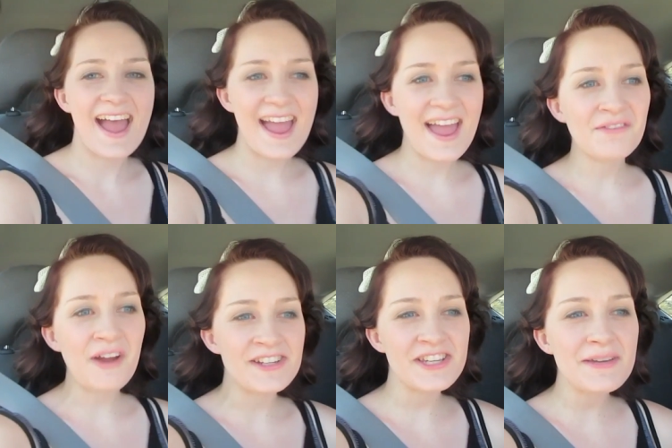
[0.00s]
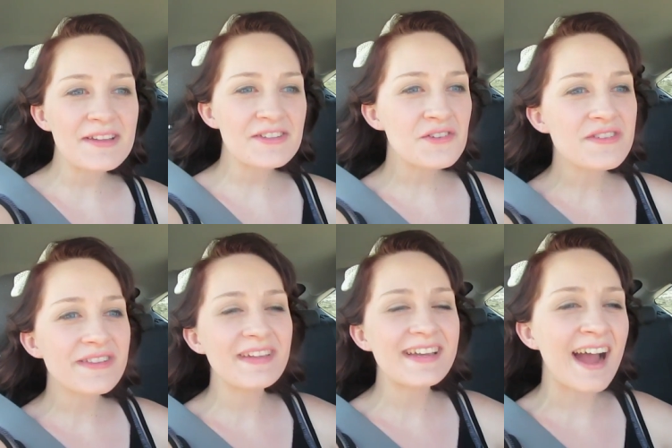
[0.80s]
And we're actually about to do
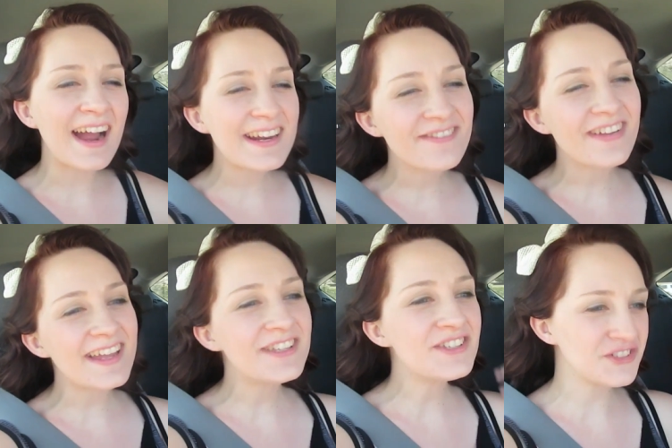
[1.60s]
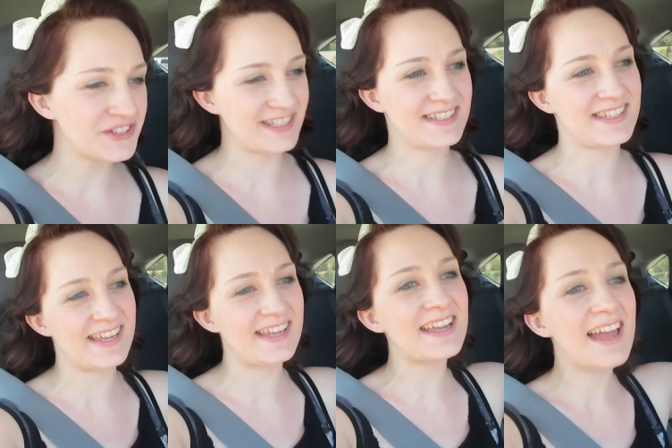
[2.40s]
something kind of
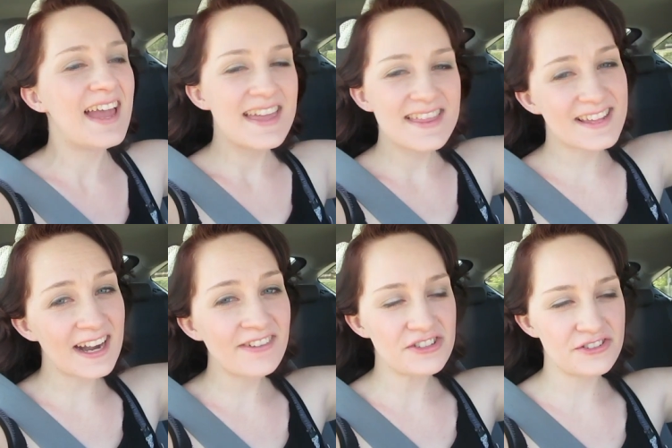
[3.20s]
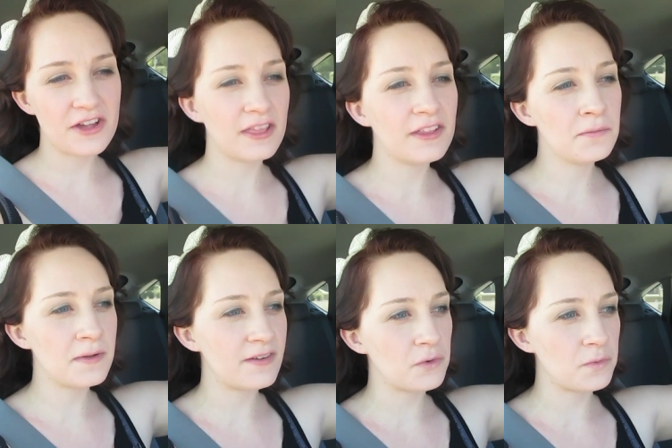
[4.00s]
interesting. This is kind of a little
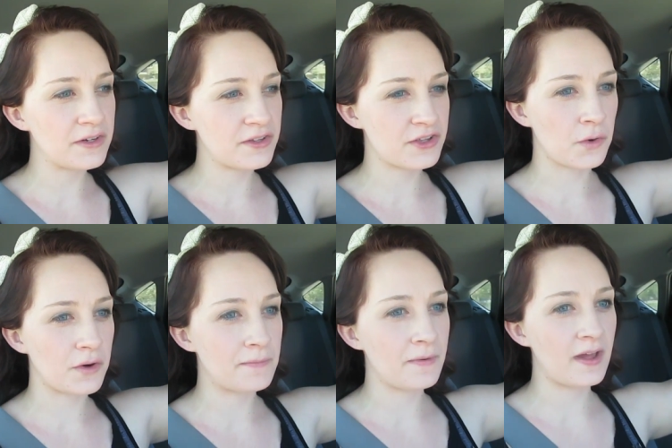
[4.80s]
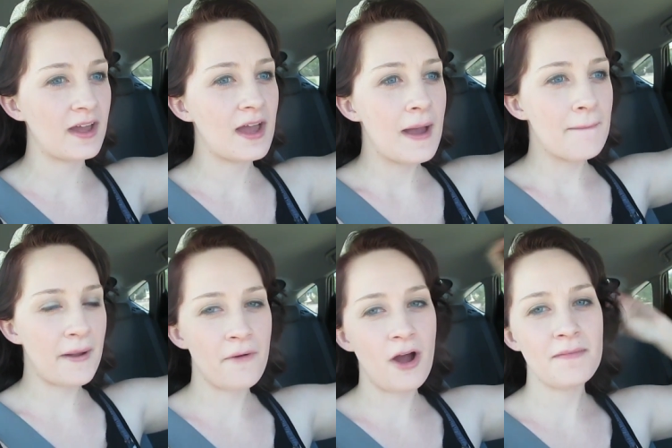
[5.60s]
bit of a weird story, but
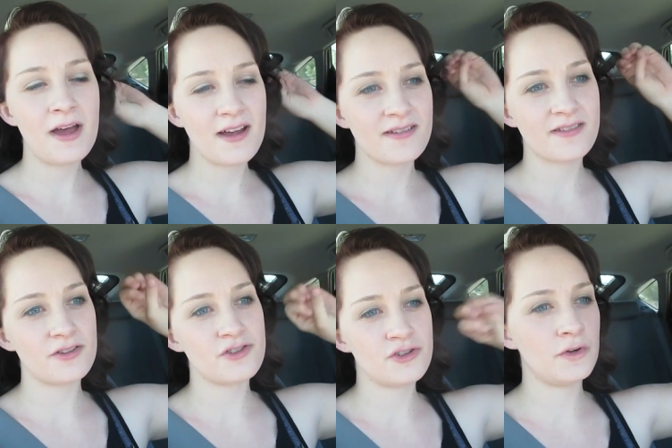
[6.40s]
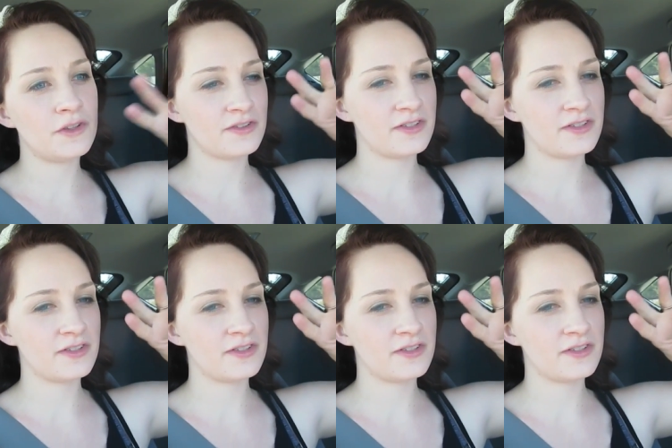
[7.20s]
my mom has 2 other